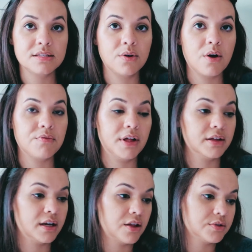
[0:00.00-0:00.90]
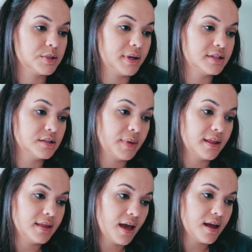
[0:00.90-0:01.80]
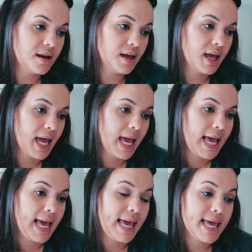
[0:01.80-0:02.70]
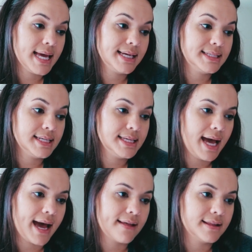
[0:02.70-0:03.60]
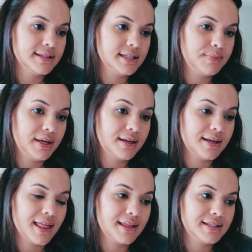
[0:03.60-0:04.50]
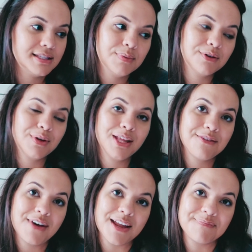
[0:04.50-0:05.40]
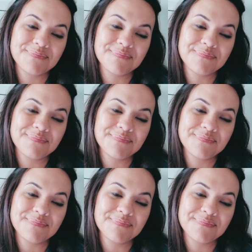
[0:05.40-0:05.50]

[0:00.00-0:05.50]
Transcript: So hopefully I'll get all the responses by then and yeah this has been this has been really fun